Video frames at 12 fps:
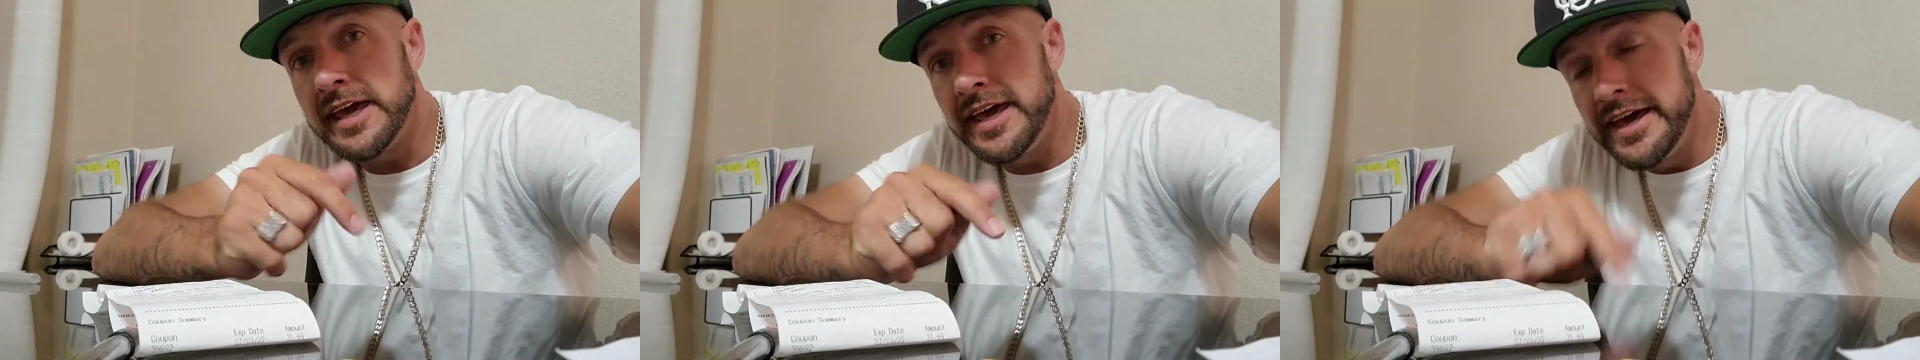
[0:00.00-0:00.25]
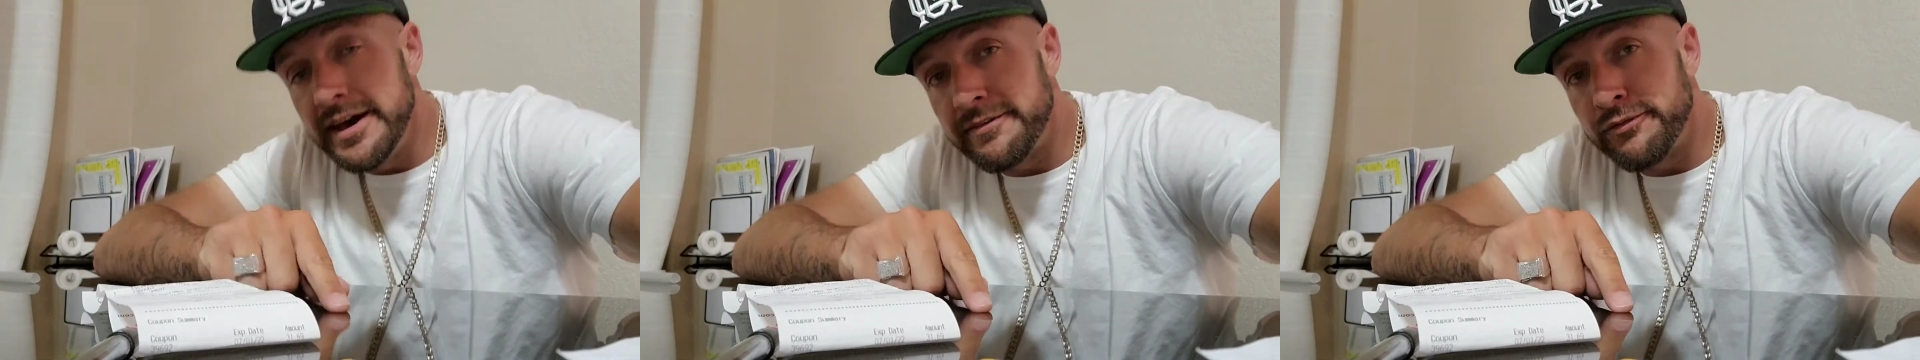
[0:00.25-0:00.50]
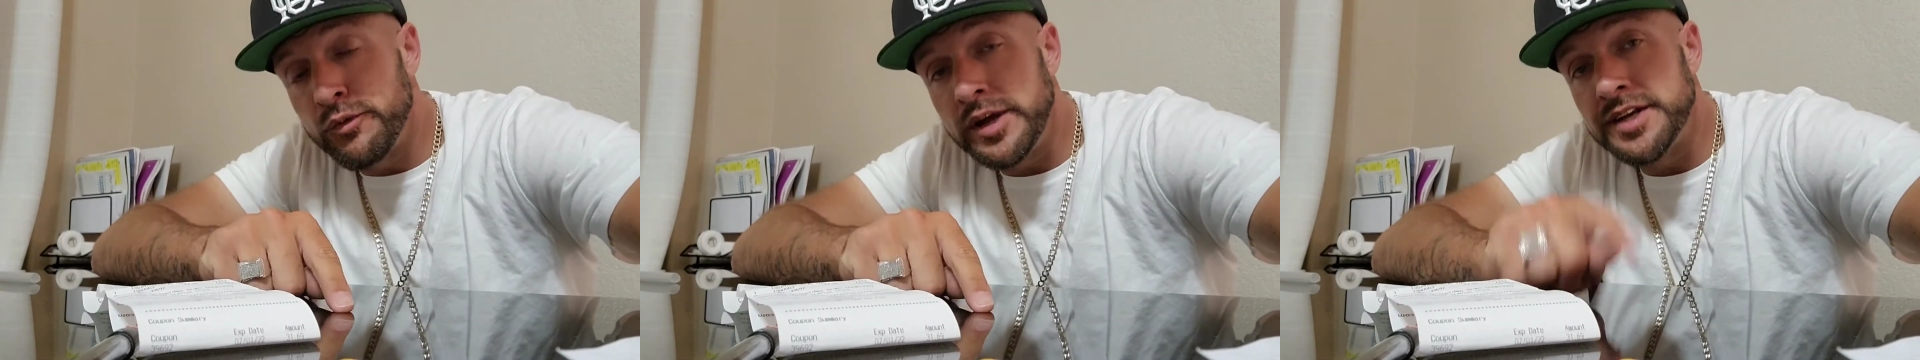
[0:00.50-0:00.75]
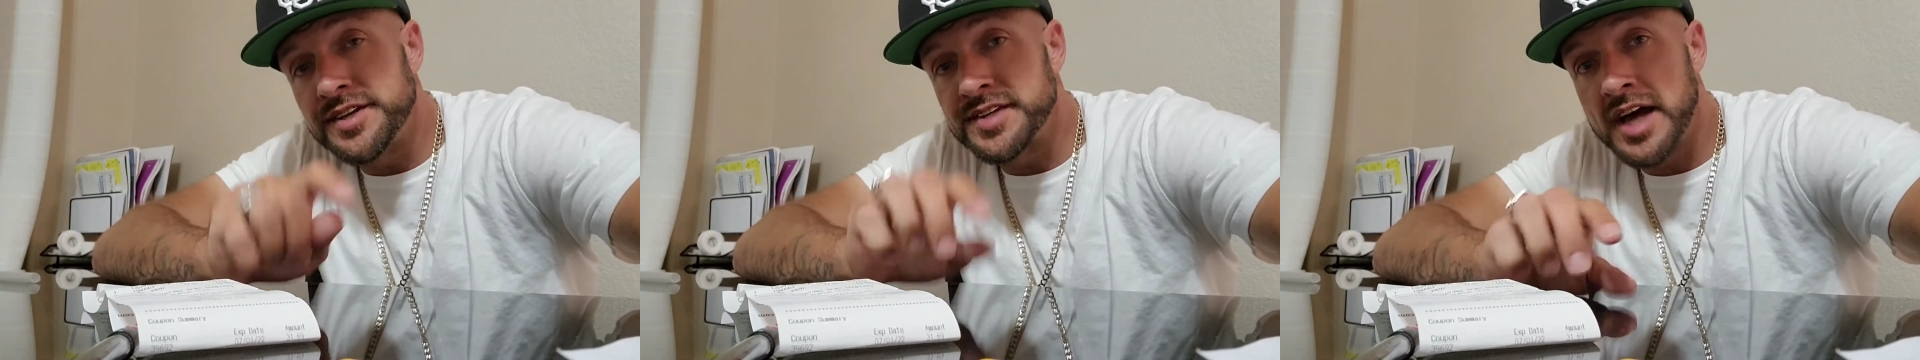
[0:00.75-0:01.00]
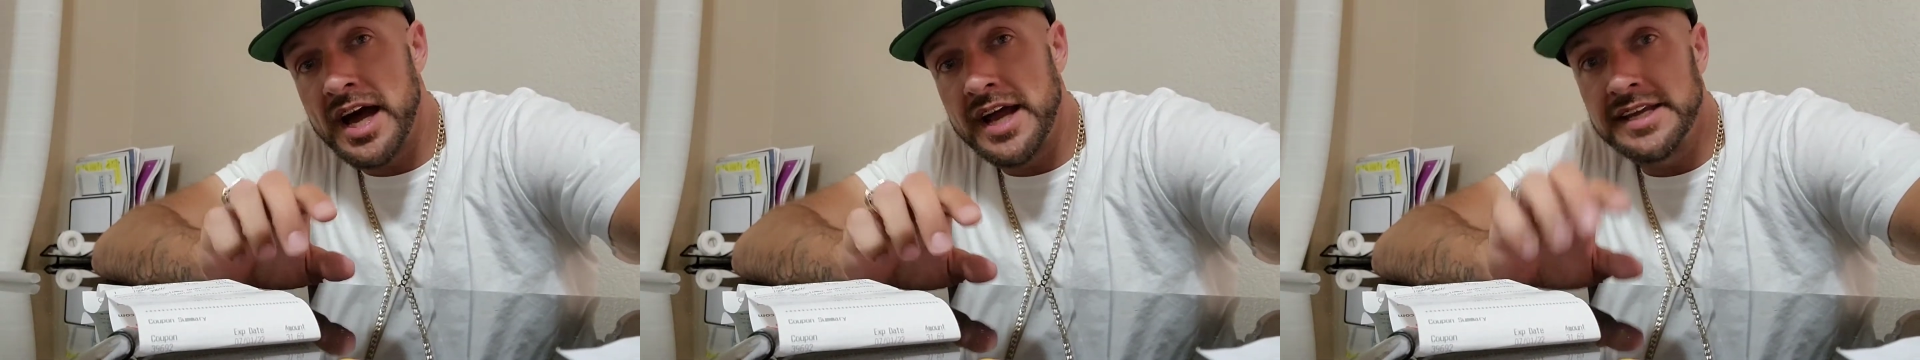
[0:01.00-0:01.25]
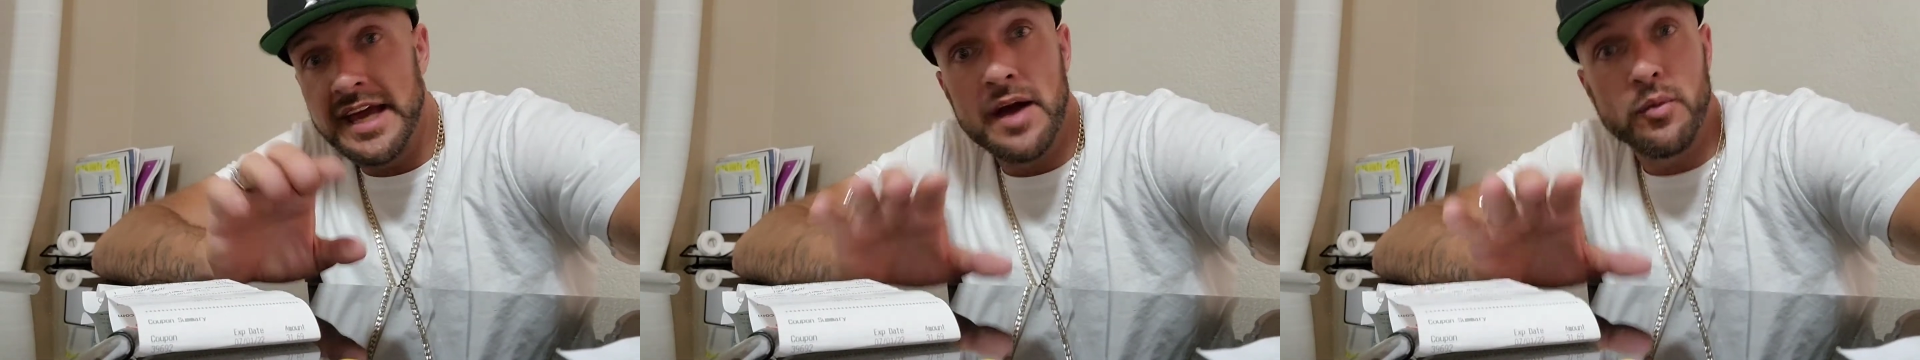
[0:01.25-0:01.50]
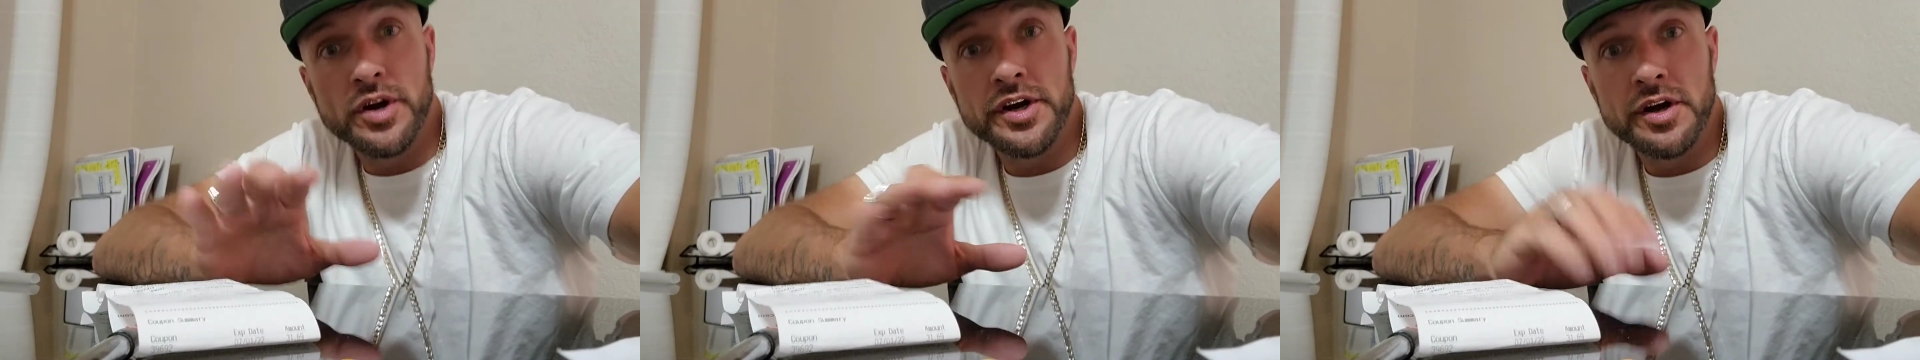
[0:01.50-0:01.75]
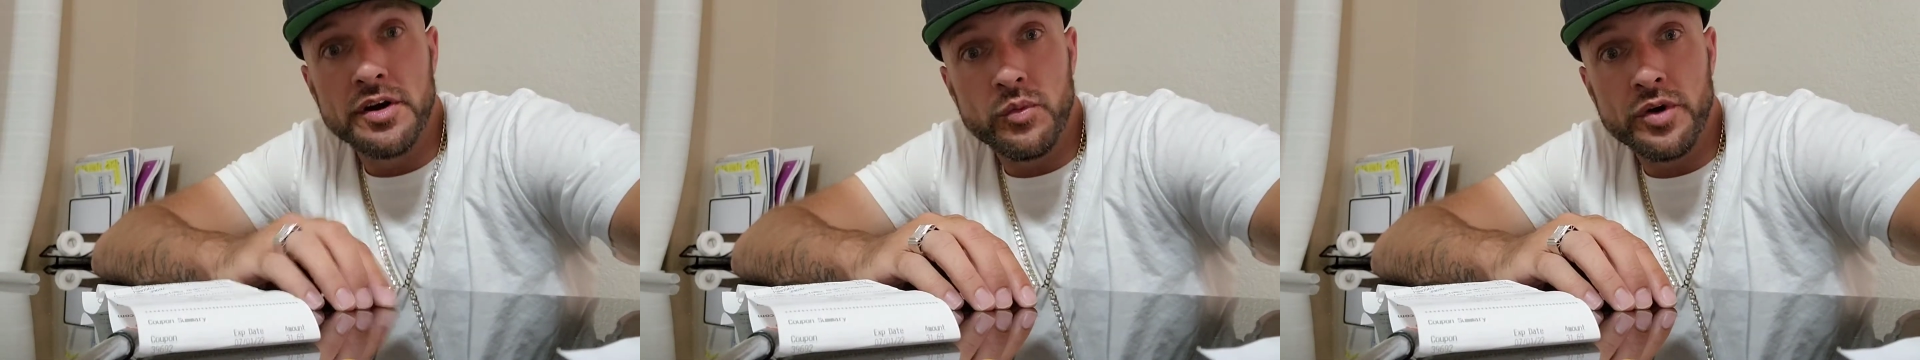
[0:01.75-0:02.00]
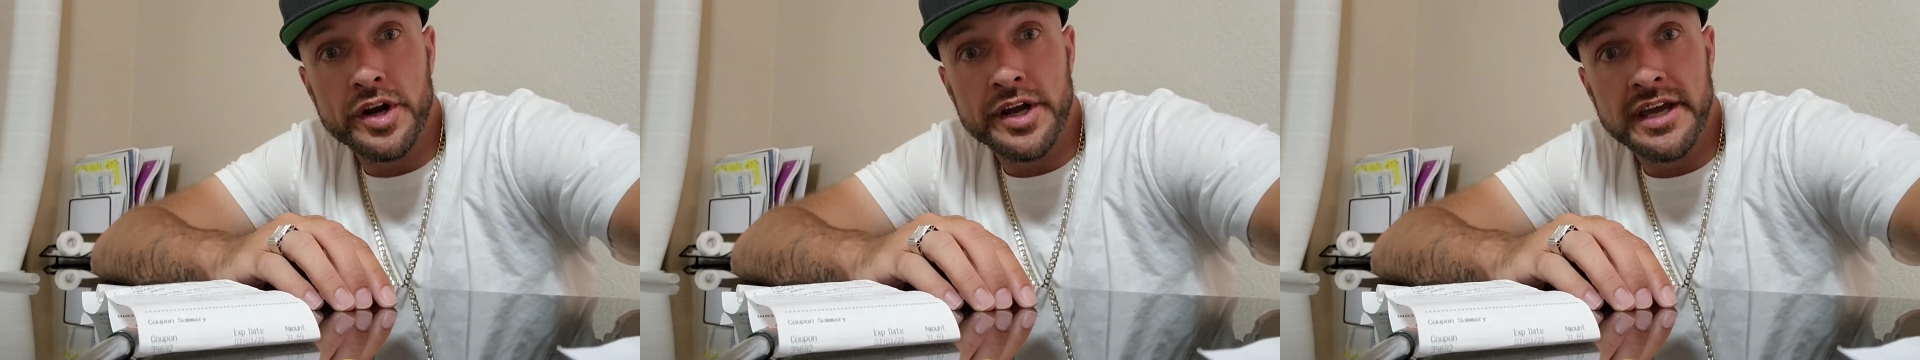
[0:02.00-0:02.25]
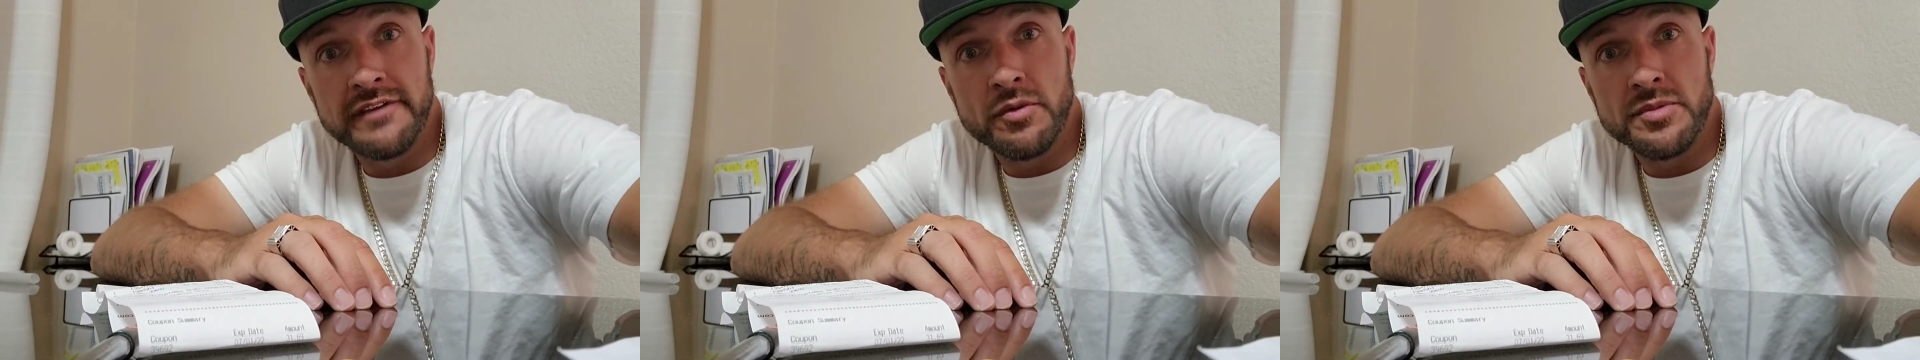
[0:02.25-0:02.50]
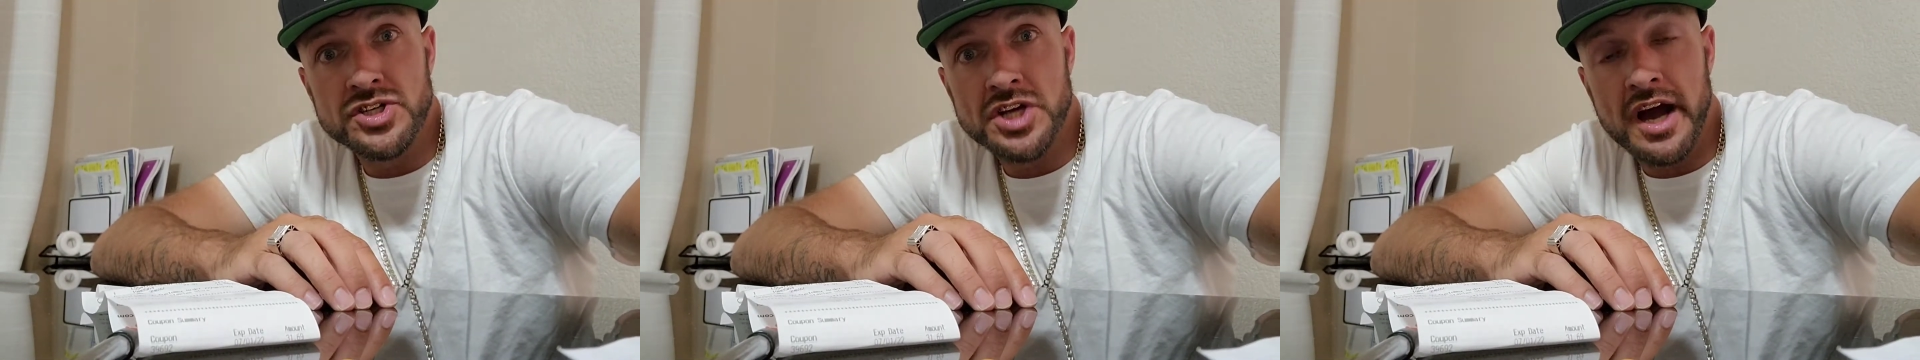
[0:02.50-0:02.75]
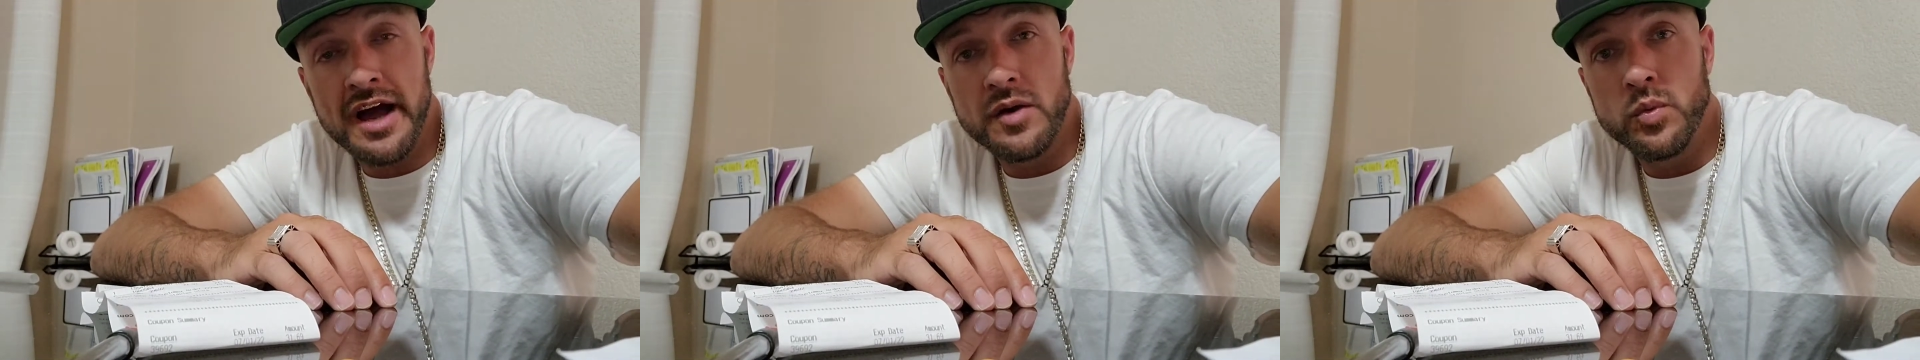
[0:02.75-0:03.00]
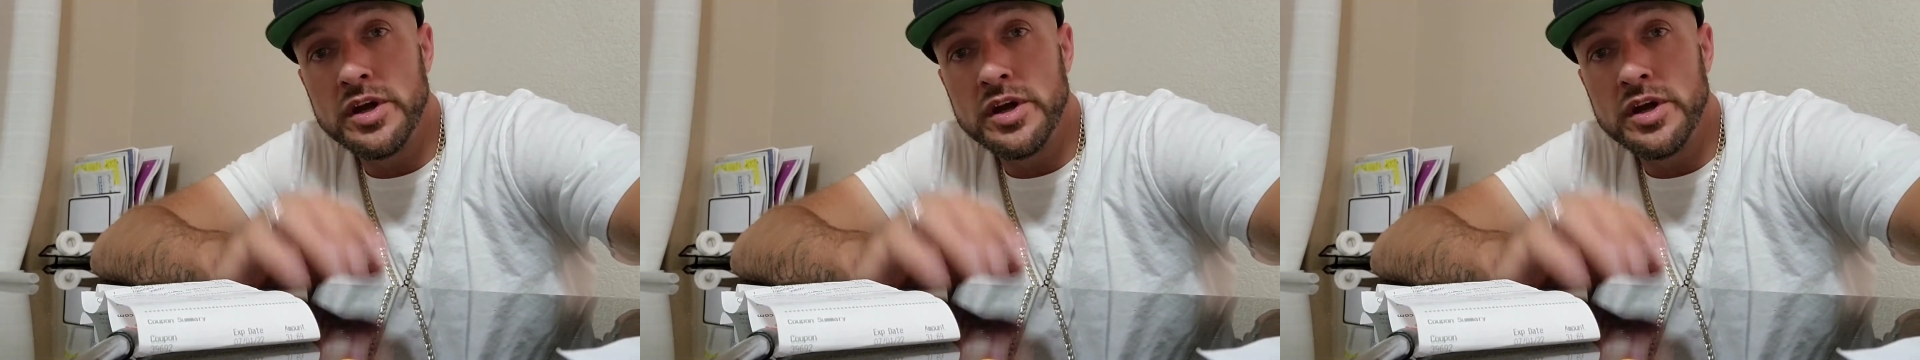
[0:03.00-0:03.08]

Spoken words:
If we decide, yeah, we're going to give them a shot,